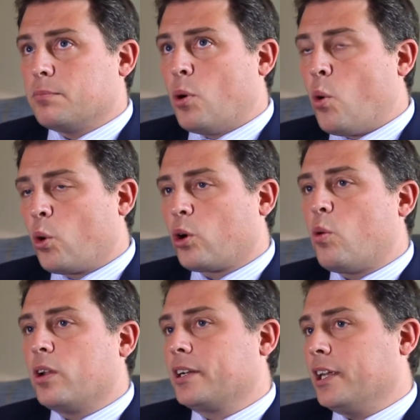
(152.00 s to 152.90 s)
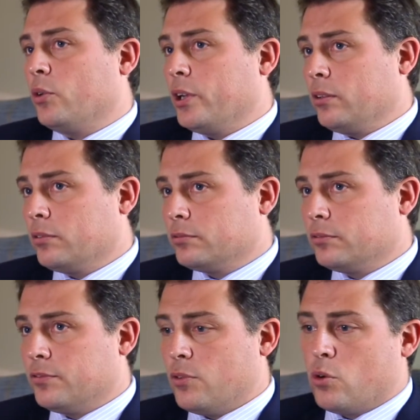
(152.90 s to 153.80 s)
poor quality oil
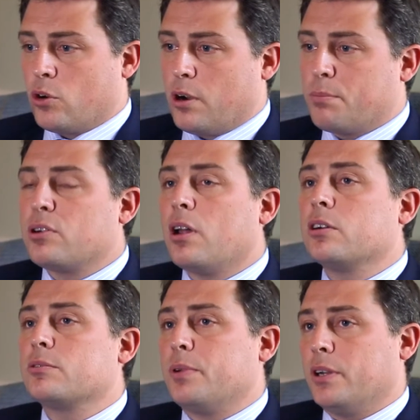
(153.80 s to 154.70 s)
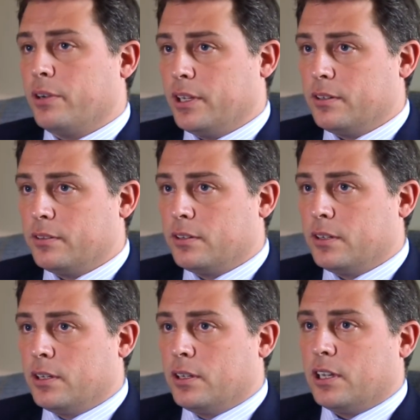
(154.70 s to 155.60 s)
for a prolonged period,
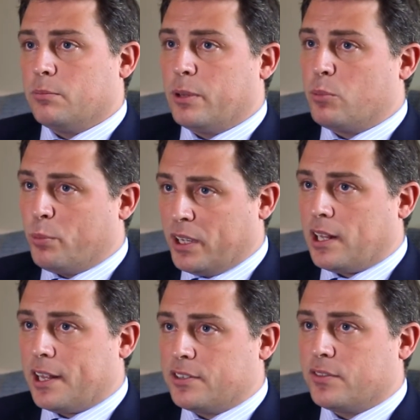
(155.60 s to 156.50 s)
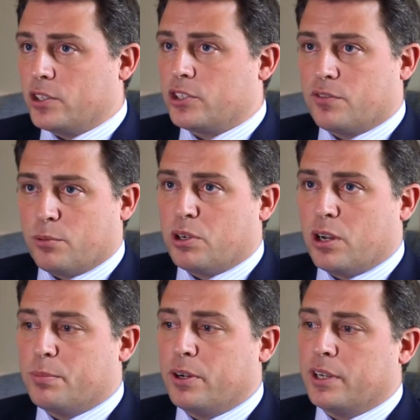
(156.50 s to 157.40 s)
and meibomian gland dysfunction for a
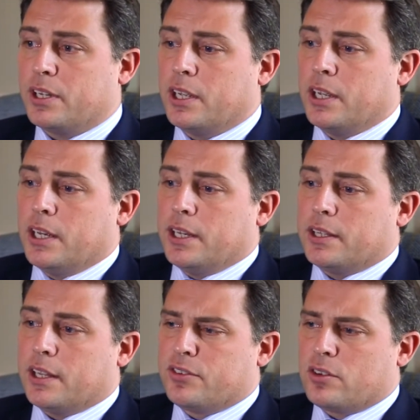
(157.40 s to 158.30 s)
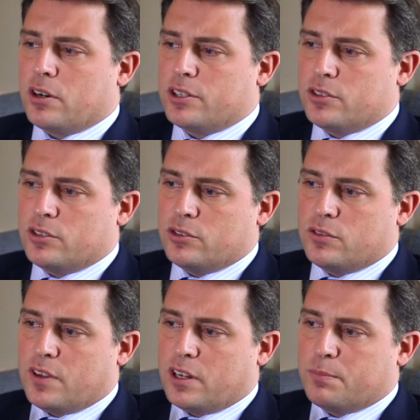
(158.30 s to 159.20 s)
prolonged period, they'll start to
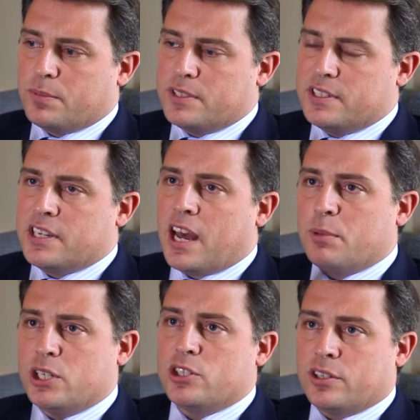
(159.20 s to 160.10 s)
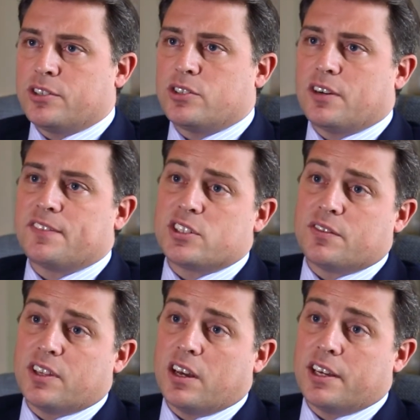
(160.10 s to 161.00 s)
develop damage on the surface
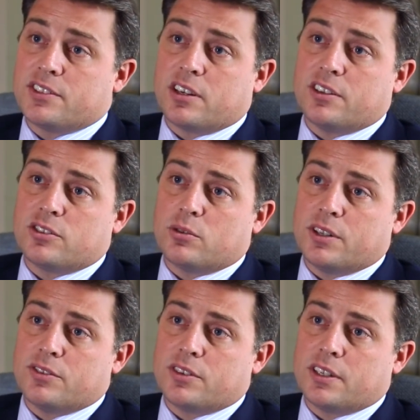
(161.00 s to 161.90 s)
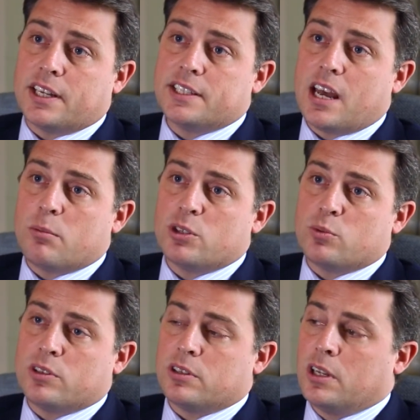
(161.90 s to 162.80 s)
of the eye as a consequence. And that
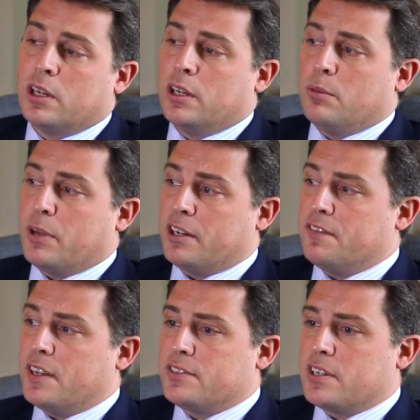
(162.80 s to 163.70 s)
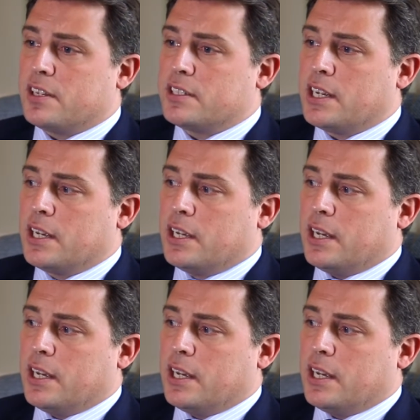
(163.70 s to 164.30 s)
damage will manifest as